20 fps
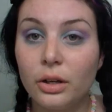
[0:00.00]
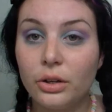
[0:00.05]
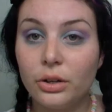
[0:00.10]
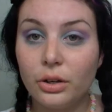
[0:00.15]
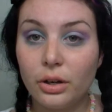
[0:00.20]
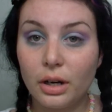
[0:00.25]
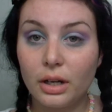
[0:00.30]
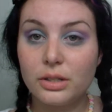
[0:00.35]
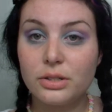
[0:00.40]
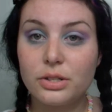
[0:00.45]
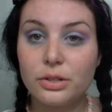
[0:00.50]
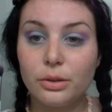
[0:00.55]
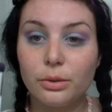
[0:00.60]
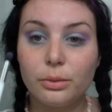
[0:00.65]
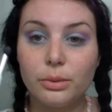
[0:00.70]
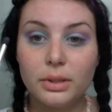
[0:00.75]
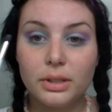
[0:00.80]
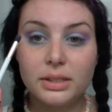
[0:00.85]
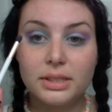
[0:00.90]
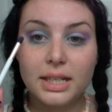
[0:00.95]
You're also going
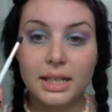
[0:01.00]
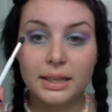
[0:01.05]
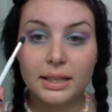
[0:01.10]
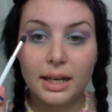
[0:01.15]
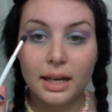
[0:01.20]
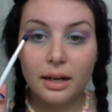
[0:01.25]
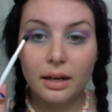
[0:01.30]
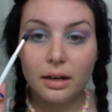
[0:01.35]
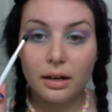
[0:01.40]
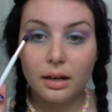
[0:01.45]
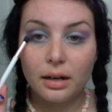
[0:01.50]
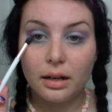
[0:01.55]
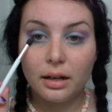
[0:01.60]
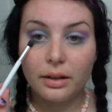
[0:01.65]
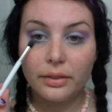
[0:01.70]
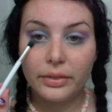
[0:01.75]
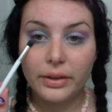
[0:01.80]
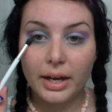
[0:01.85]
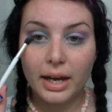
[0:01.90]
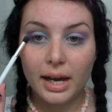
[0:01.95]
to want to take that
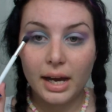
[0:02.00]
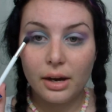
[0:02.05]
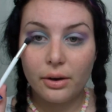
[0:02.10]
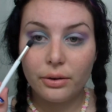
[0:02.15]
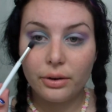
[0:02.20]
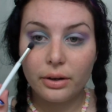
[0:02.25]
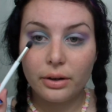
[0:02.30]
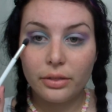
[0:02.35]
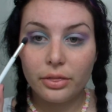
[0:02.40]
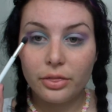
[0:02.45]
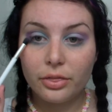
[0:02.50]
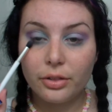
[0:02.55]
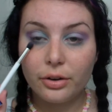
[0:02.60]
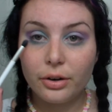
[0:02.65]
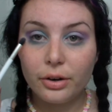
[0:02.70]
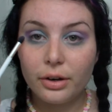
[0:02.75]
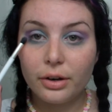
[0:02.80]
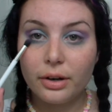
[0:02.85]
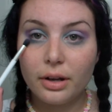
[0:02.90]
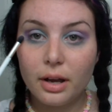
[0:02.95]
on the outer
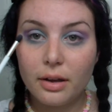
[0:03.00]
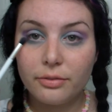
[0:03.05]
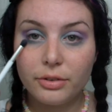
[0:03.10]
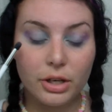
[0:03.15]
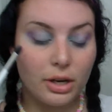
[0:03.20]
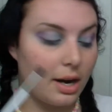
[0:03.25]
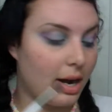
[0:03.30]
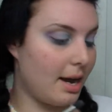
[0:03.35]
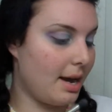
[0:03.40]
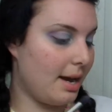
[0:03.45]
third of your